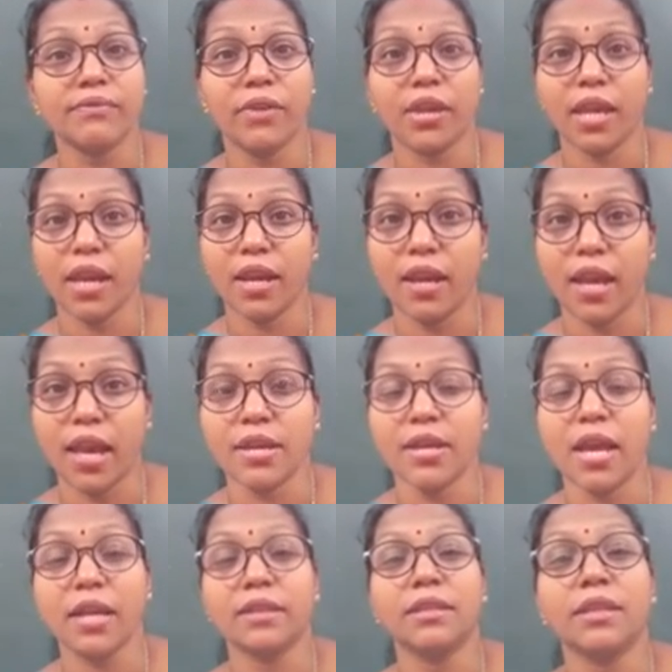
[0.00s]
we can
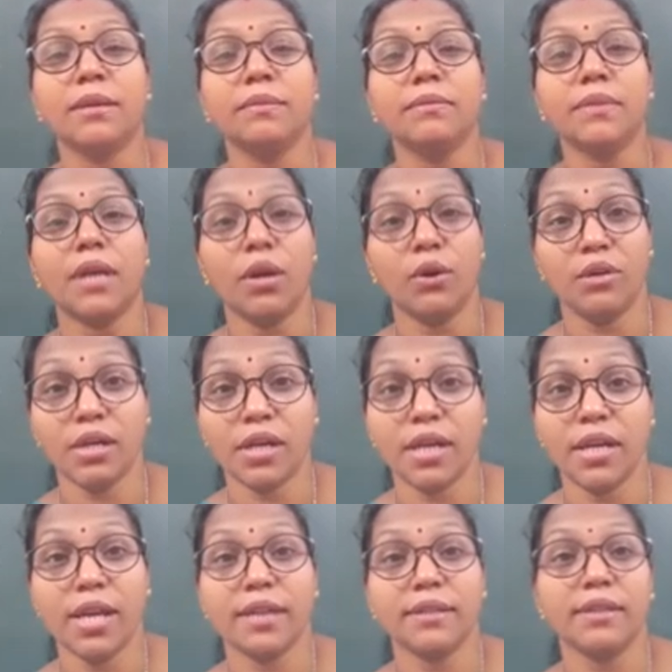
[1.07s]
attack them,
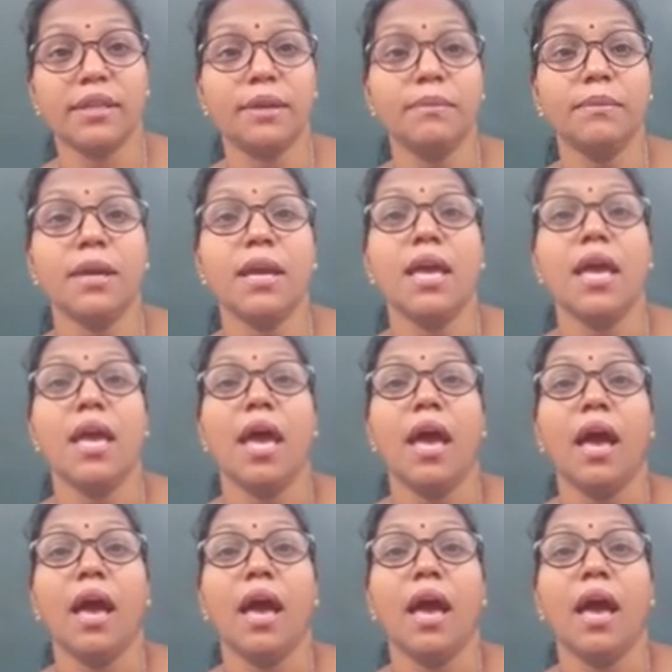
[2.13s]
counter-attack them.